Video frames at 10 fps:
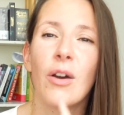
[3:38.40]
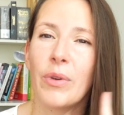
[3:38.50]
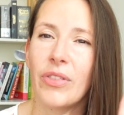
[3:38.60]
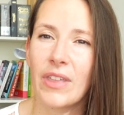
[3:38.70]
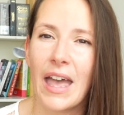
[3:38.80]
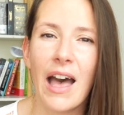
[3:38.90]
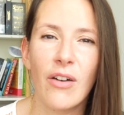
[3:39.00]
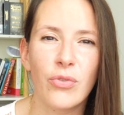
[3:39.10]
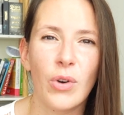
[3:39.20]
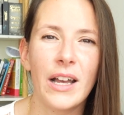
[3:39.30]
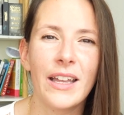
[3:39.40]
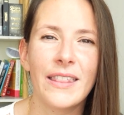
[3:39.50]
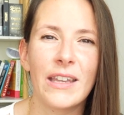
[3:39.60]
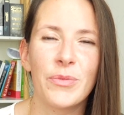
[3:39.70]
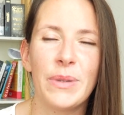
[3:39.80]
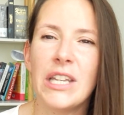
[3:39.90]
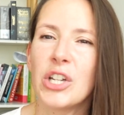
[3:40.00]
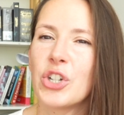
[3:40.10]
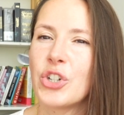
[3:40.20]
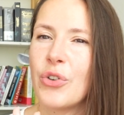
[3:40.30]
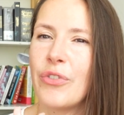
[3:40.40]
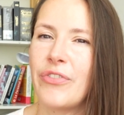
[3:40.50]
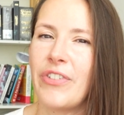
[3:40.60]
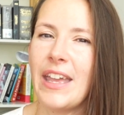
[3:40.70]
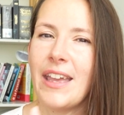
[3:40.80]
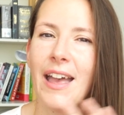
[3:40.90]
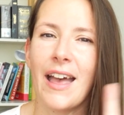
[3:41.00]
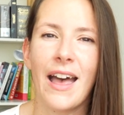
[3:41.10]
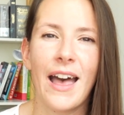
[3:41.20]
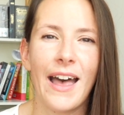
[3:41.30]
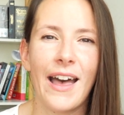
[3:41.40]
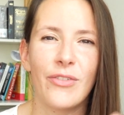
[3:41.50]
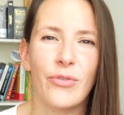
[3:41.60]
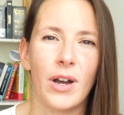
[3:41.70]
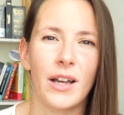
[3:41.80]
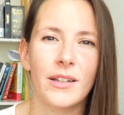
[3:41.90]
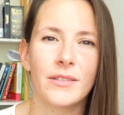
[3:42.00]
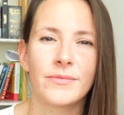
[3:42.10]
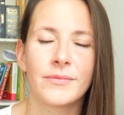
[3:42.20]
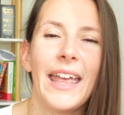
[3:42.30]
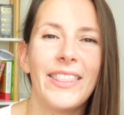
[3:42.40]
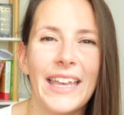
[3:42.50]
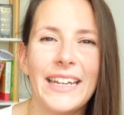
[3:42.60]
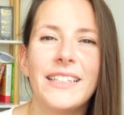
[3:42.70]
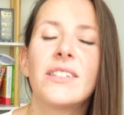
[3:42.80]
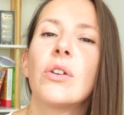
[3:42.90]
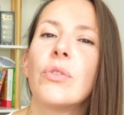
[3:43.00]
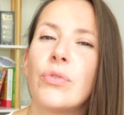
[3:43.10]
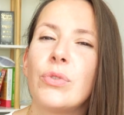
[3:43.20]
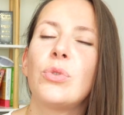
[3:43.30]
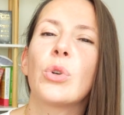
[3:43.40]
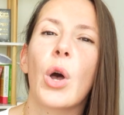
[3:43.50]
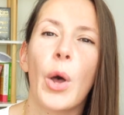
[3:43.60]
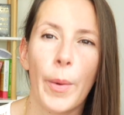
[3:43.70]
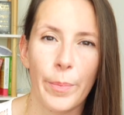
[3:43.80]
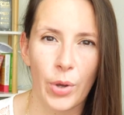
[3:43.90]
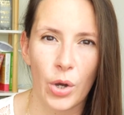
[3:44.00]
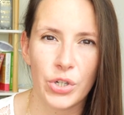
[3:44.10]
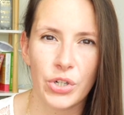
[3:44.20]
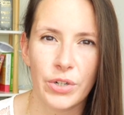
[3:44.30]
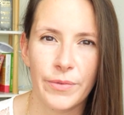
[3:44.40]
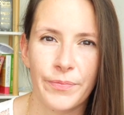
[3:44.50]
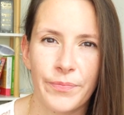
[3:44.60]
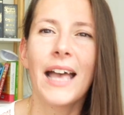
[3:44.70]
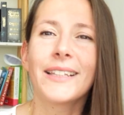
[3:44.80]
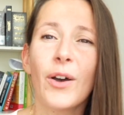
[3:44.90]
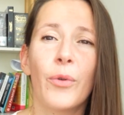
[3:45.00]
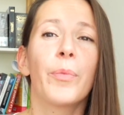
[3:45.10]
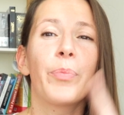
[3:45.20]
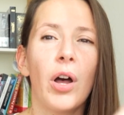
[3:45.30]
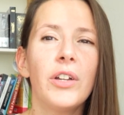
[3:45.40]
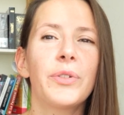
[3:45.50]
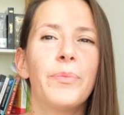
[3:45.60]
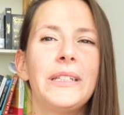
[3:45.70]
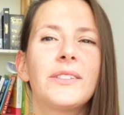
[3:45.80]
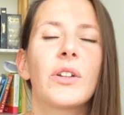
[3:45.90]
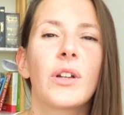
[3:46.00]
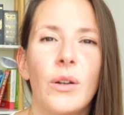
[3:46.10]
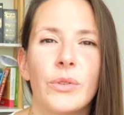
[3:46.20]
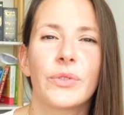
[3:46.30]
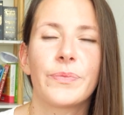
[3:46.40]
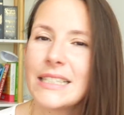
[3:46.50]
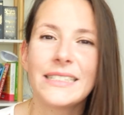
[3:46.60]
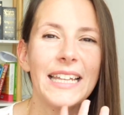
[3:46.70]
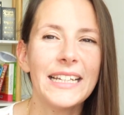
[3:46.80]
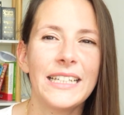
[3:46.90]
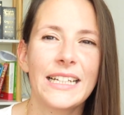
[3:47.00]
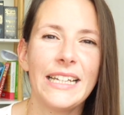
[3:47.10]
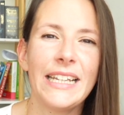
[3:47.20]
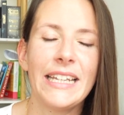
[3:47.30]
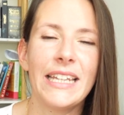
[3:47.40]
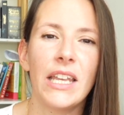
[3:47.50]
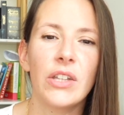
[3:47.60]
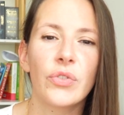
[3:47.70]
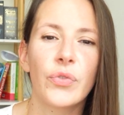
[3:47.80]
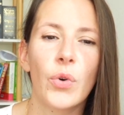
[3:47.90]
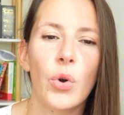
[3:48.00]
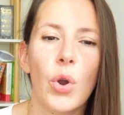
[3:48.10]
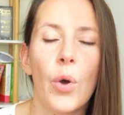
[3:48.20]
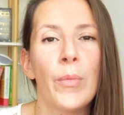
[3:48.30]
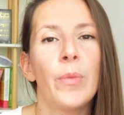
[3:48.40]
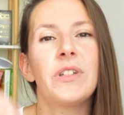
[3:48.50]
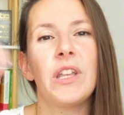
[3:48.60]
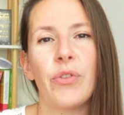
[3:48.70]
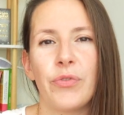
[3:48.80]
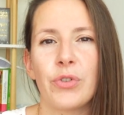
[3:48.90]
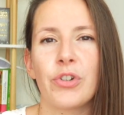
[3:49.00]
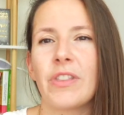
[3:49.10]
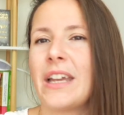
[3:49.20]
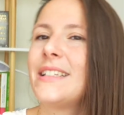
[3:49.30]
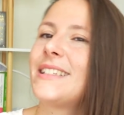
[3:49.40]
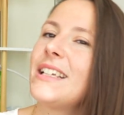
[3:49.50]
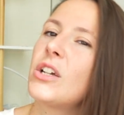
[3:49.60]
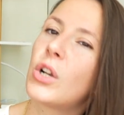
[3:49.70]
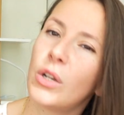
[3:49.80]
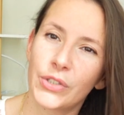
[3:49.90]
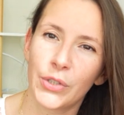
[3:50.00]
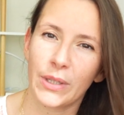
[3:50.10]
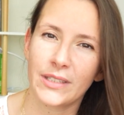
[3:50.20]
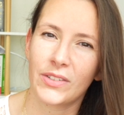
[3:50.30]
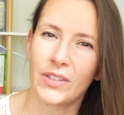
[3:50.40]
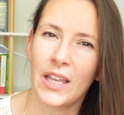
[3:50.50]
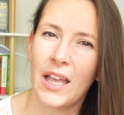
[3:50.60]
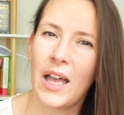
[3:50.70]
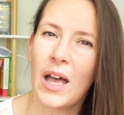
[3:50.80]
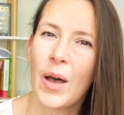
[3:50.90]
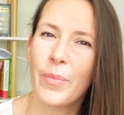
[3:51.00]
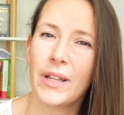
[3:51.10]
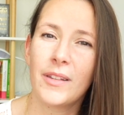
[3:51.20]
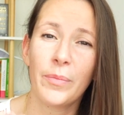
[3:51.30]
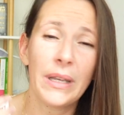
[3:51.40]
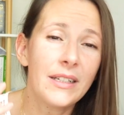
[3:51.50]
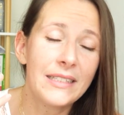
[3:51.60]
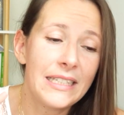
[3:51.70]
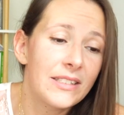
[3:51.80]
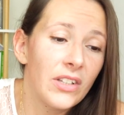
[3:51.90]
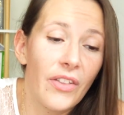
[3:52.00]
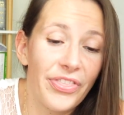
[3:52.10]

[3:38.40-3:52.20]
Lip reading: with avoir, that would be je vais avoir. And that is futur proche. So, proche means close. Technically, it is for a moment in the future that is still close to us. But because it is